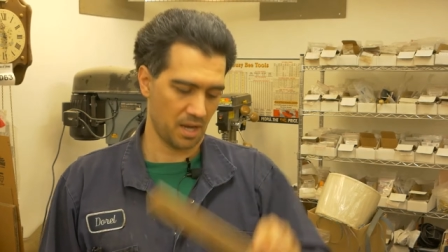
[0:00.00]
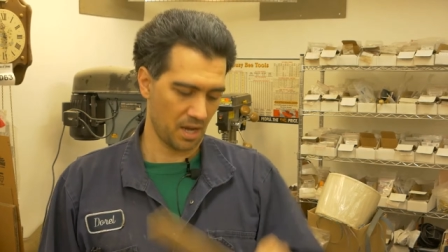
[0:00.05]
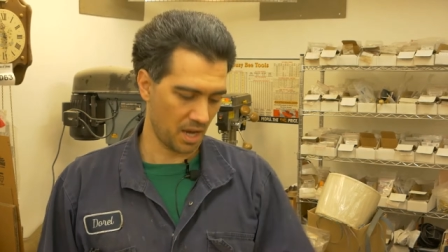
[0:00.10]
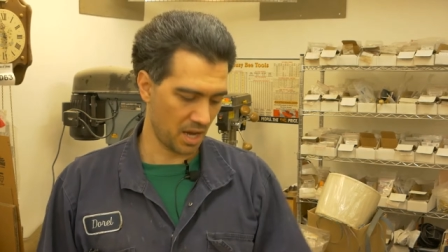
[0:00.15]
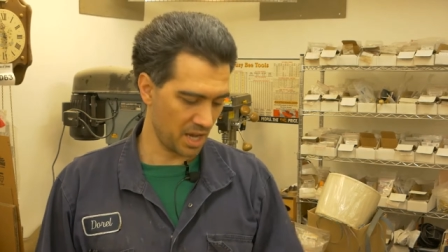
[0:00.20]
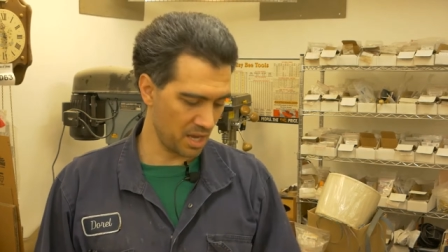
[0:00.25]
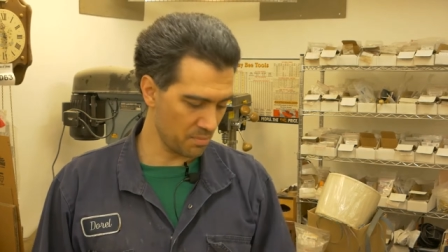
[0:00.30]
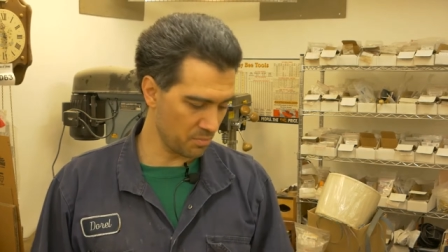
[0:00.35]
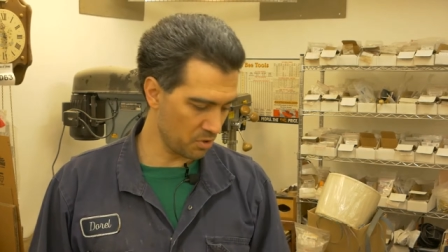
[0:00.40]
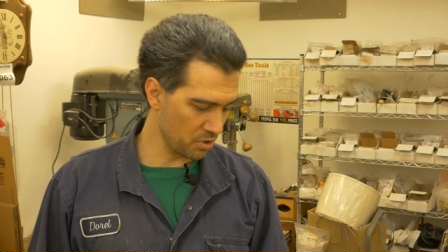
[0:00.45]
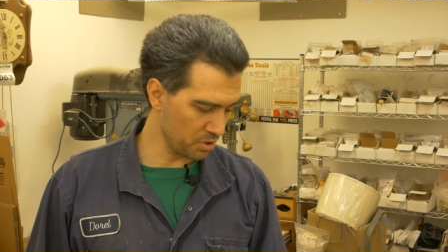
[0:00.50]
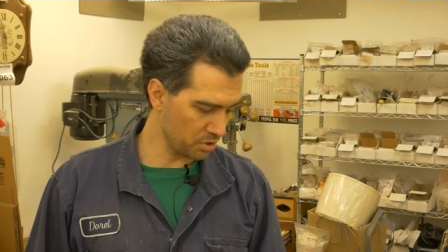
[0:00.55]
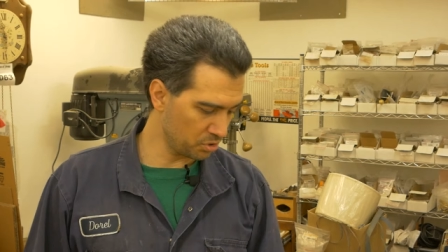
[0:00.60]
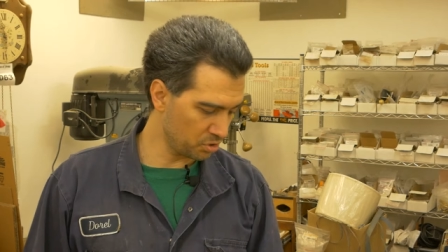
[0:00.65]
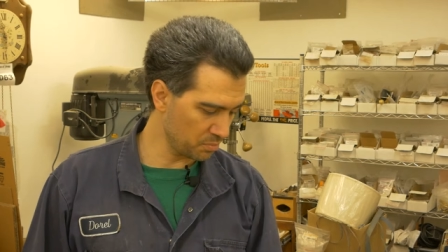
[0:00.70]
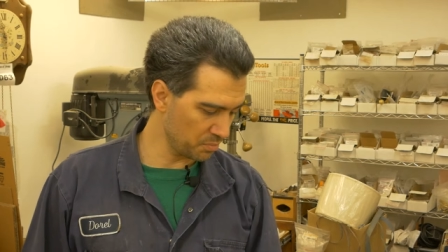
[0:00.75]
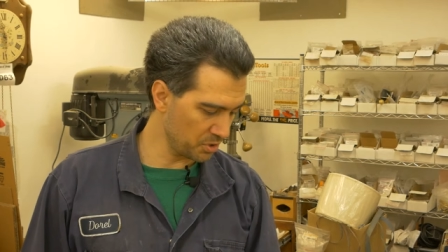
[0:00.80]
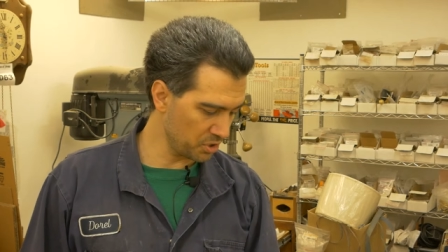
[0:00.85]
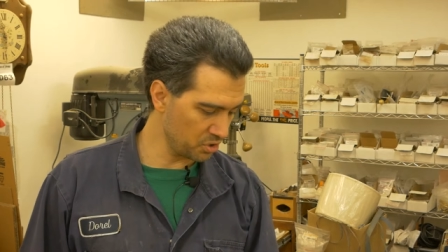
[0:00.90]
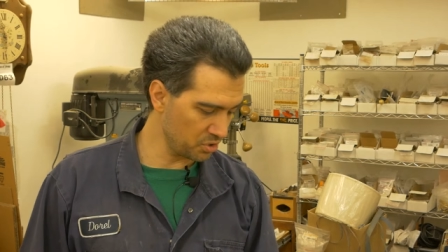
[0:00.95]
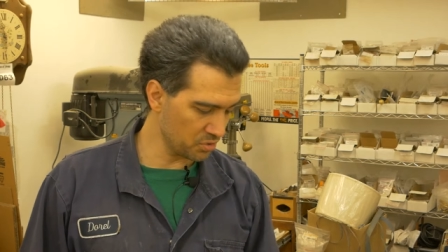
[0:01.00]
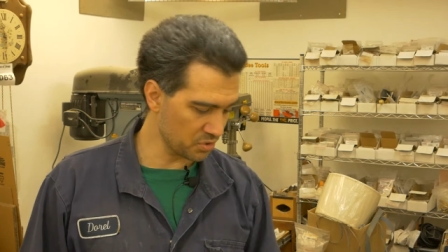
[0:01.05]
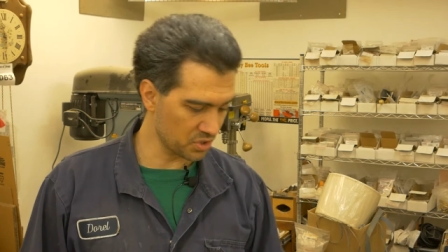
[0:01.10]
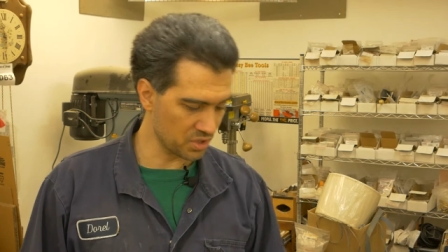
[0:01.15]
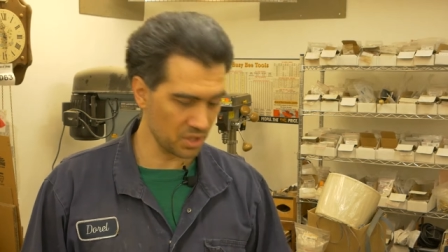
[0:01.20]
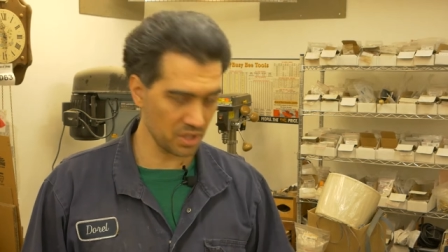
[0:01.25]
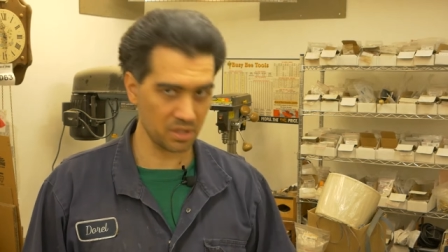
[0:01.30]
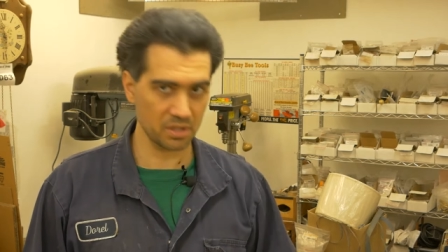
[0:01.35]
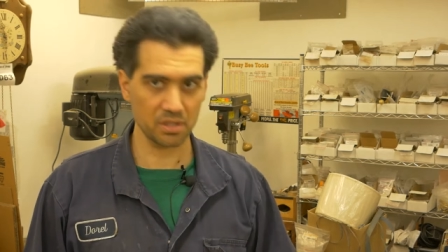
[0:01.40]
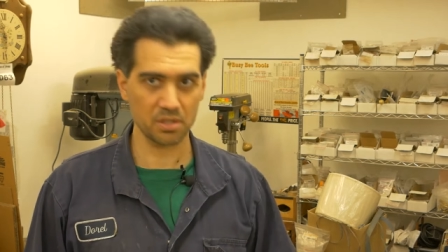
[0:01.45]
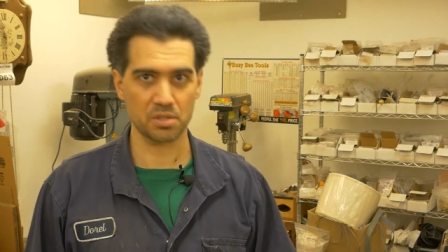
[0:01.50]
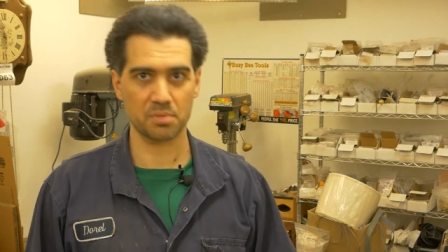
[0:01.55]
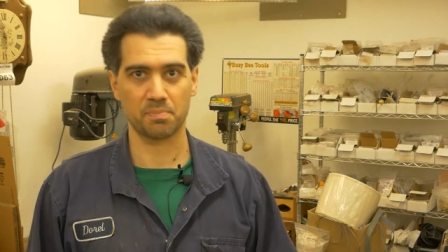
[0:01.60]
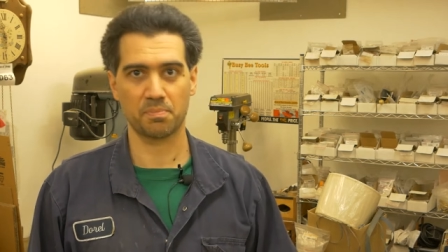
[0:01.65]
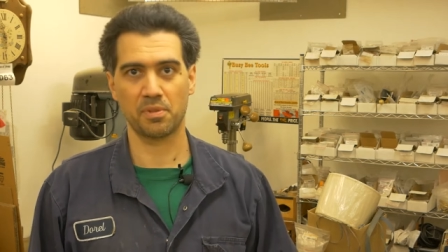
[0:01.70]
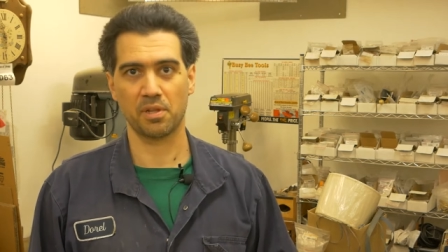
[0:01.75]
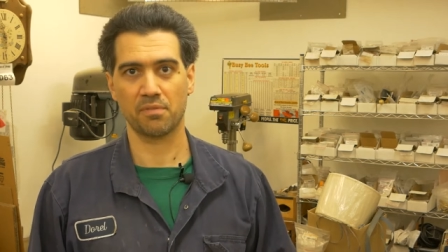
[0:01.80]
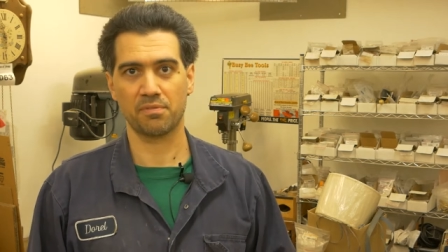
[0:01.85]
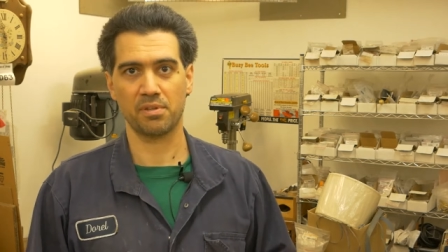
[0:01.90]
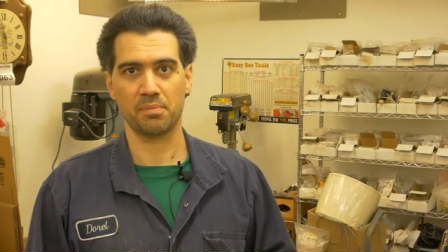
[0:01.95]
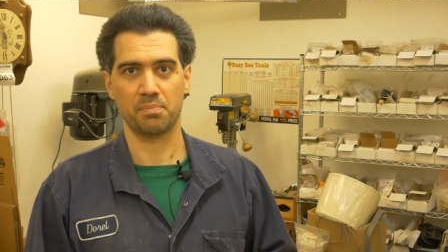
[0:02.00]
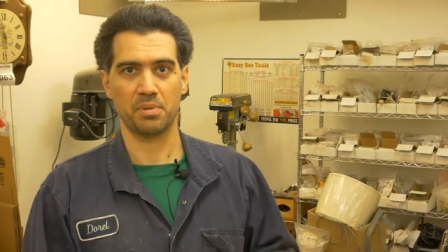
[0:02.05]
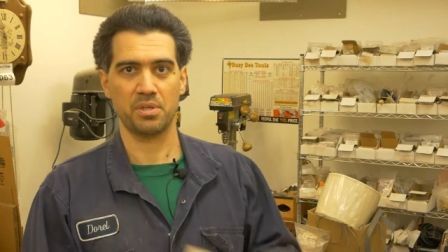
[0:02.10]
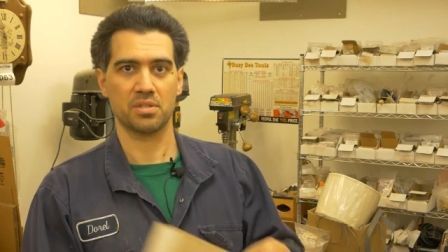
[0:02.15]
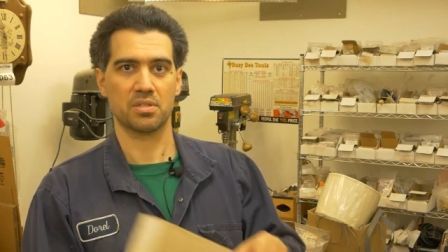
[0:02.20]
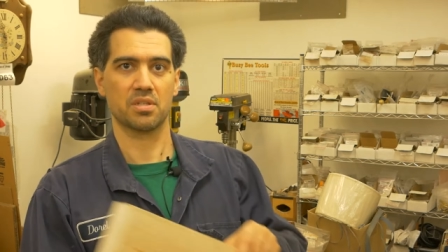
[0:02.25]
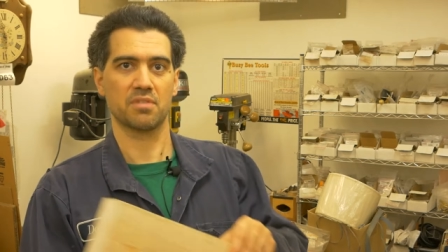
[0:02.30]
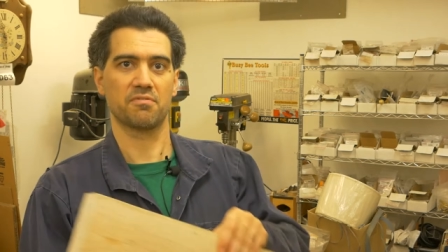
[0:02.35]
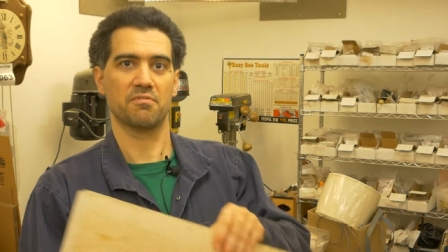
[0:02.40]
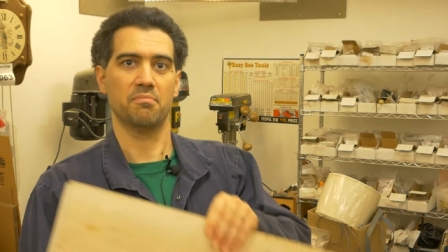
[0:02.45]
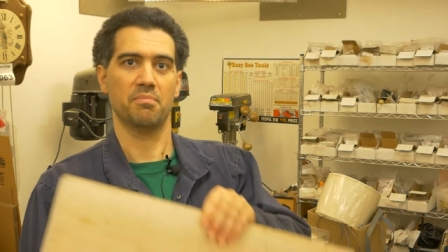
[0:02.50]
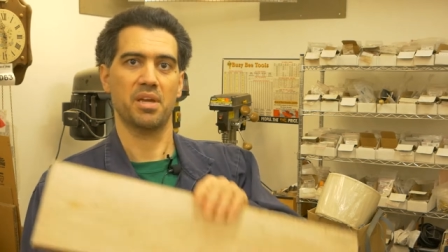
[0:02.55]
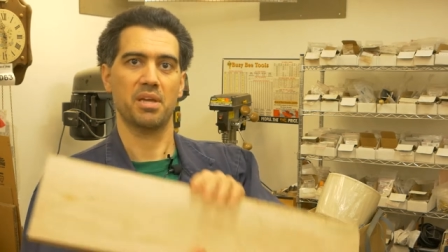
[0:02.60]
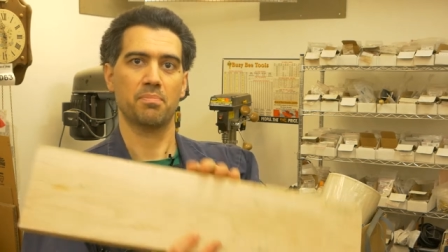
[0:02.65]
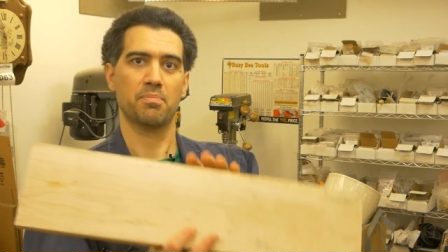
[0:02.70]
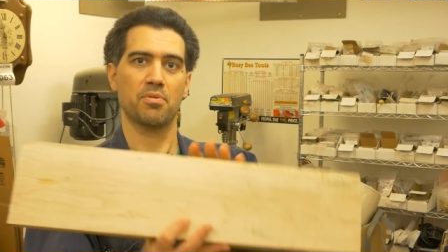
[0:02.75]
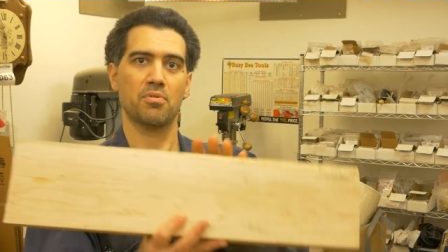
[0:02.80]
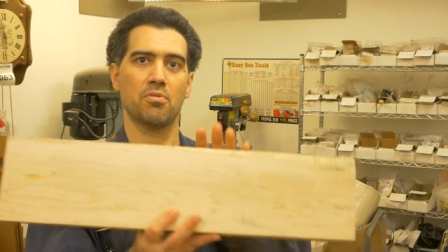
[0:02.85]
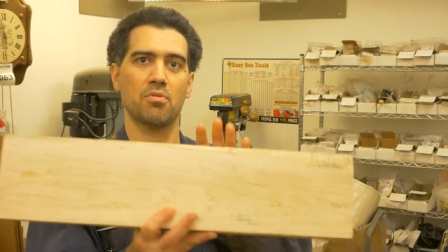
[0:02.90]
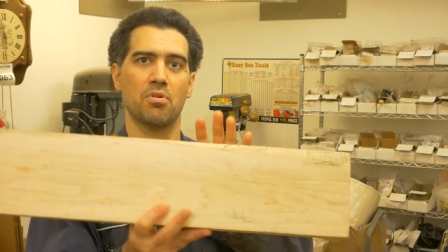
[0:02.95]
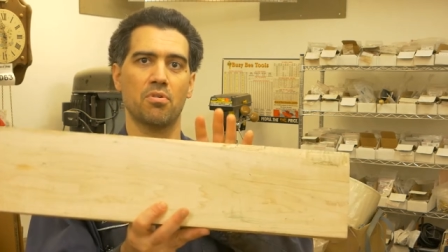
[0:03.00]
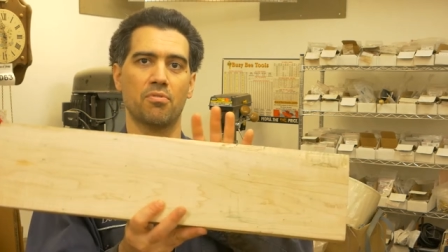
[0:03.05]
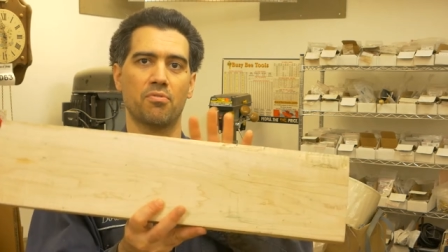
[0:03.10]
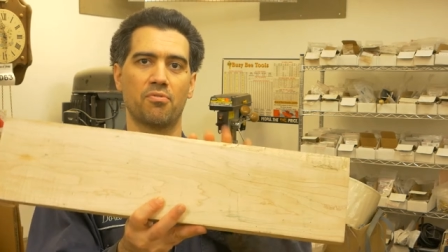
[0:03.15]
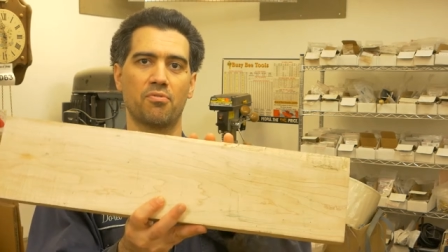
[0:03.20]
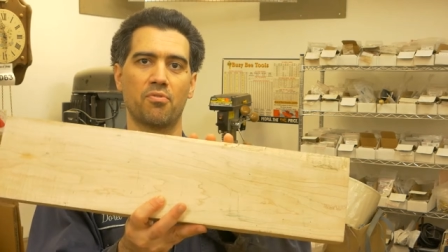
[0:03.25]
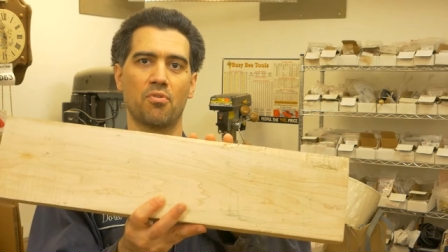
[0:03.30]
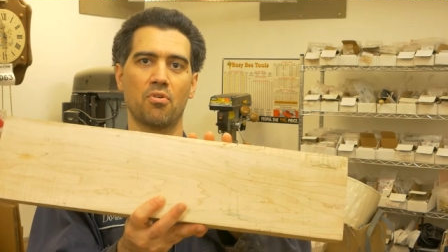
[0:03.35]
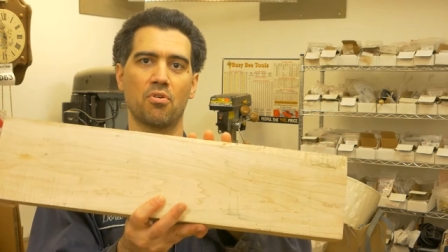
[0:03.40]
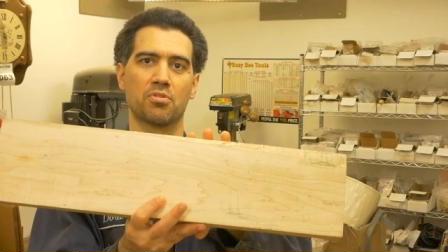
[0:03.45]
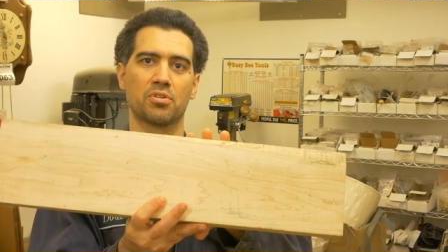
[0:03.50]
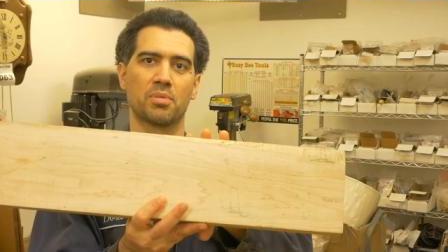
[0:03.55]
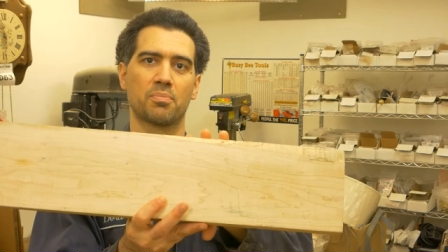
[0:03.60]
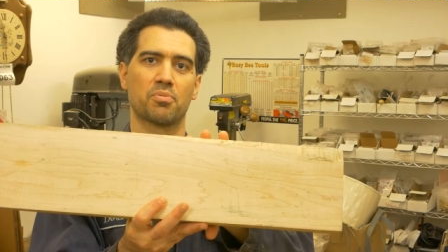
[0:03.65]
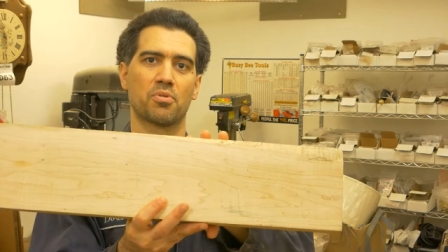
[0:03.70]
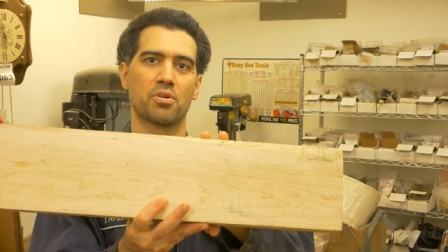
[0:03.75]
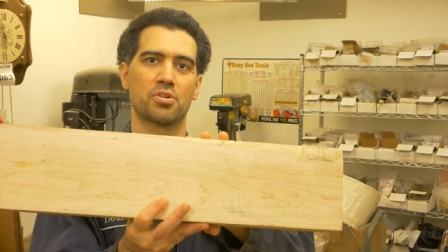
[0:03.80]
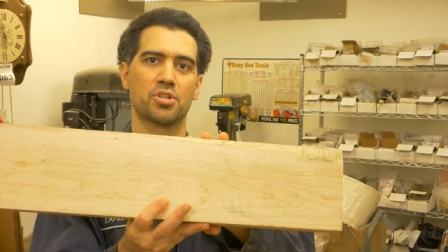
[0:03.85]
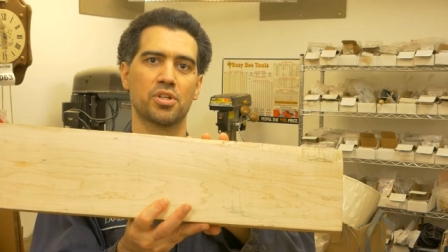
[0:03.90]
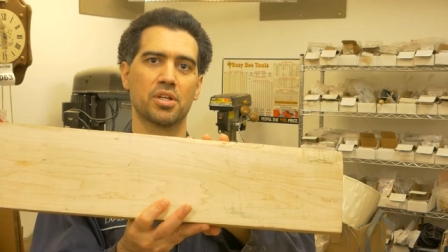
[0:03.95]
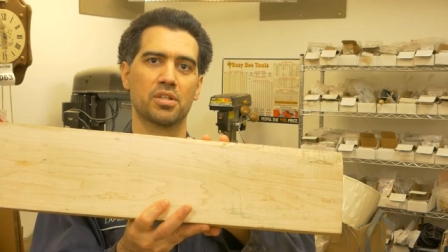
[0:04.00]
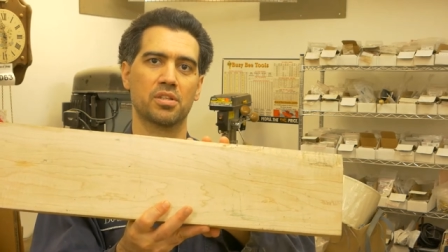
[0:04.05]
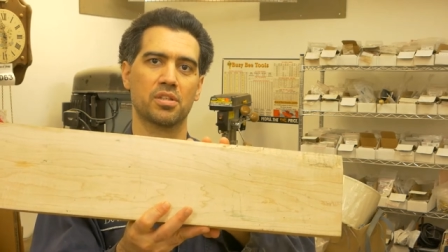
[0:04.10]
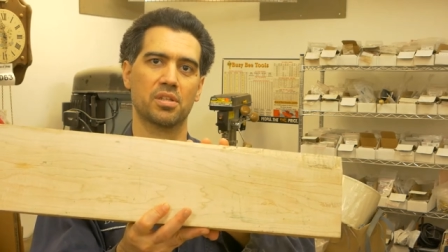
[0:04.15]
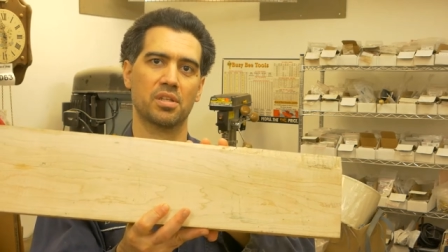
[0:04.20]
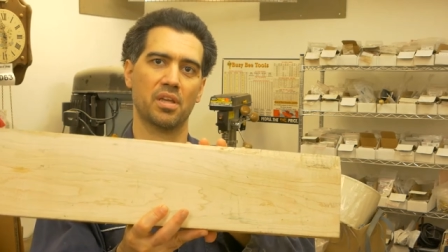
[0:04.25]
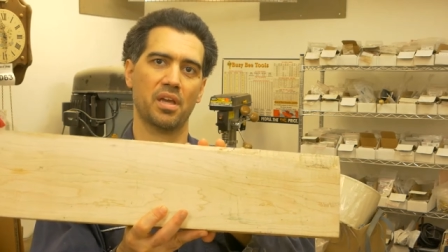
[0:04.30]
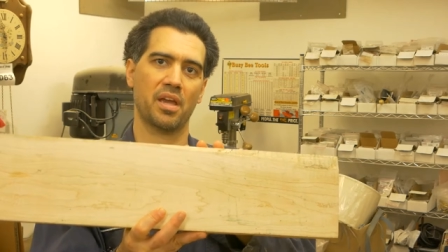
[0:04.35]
I am going to be using this lovely piece of maple for the project,